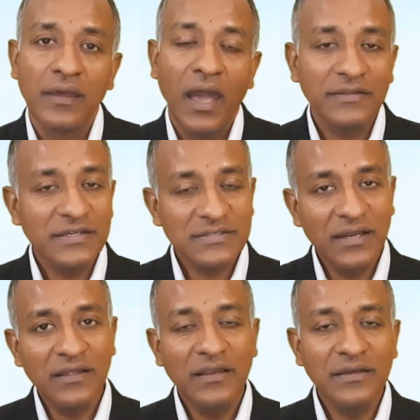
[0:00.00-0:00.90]
As I said
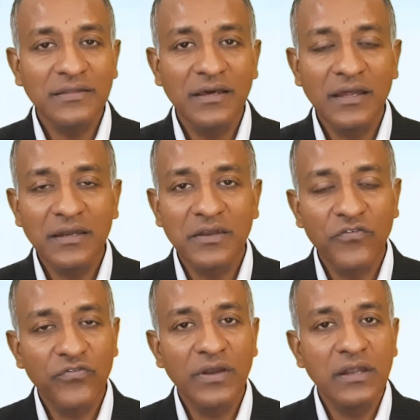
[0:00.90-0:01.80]
earlier, there are
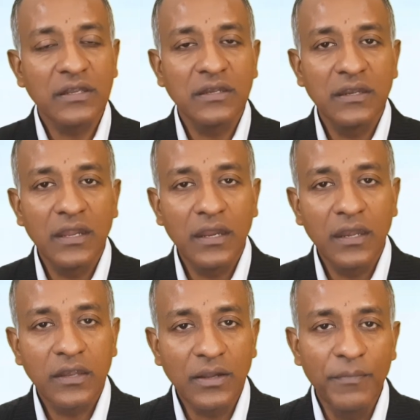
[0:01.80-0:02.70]
different
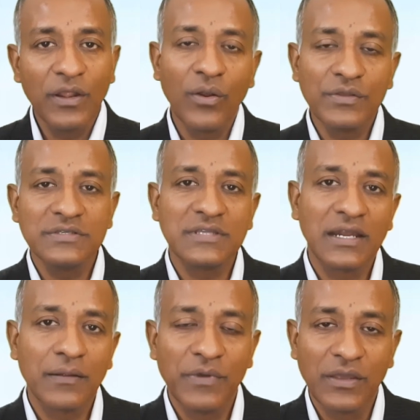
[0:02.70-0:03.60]
terminologies
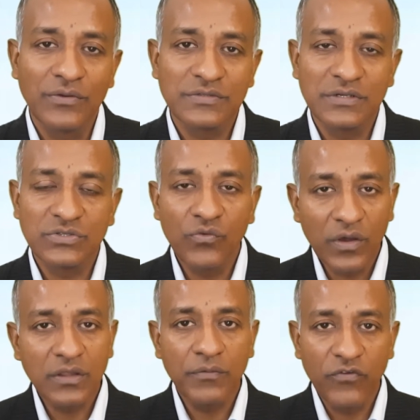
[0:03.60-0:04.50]
that are being used. So one
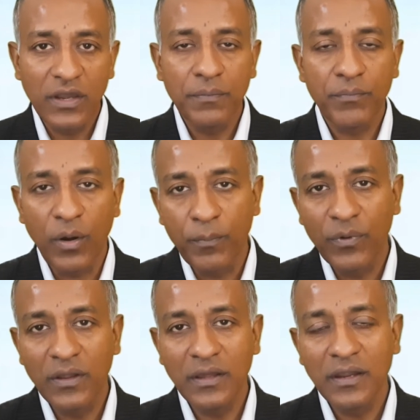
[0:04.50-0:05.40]
of the very
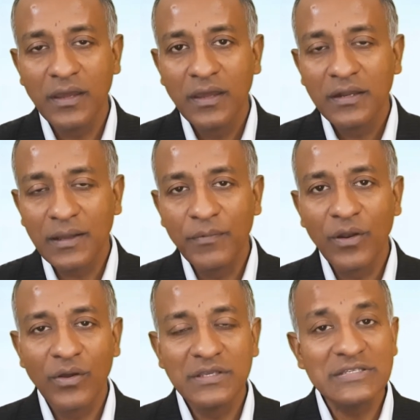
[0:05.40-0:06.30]
popular
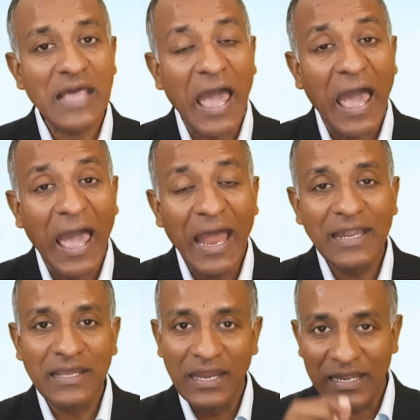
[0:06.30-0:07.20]
terminologies
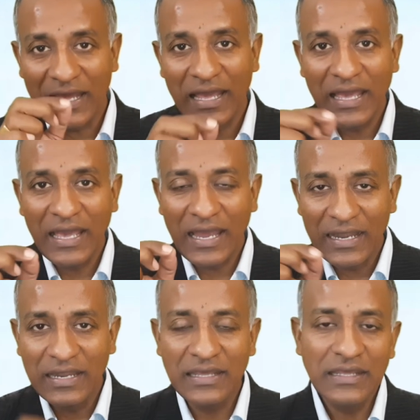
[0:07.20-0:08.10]
AND gate, A
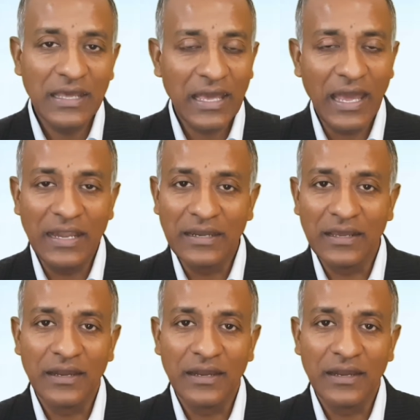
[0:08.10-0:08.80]
and D AND